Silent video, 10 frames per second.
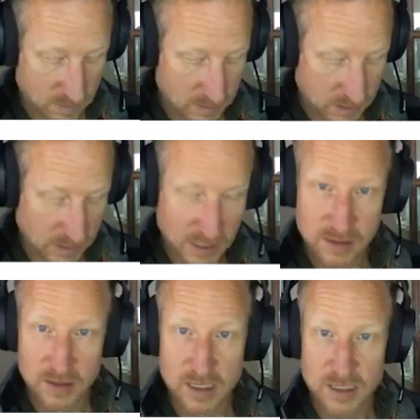delete
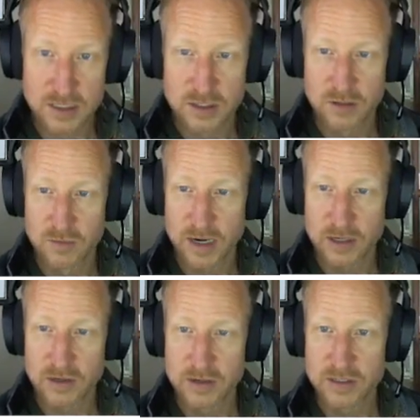these two
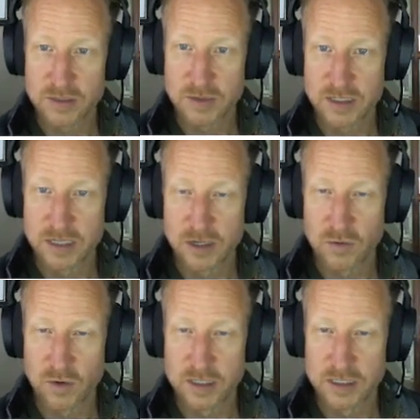records because I don't
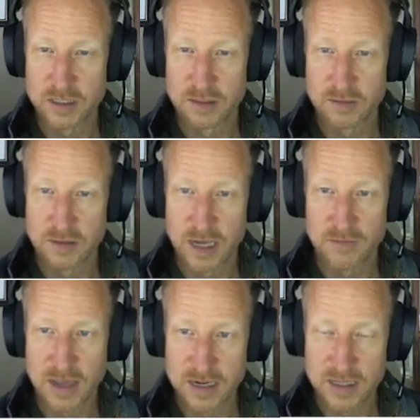want to have
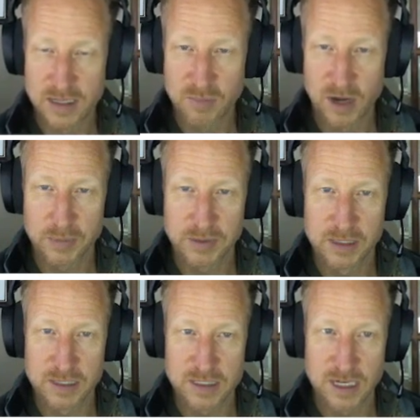anything populated
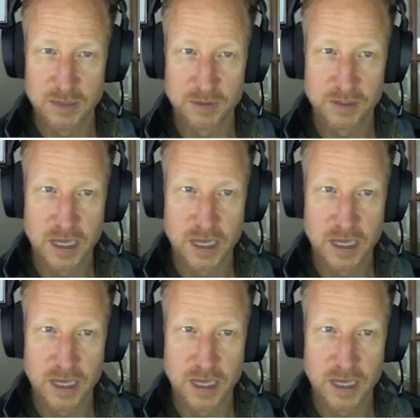in this table,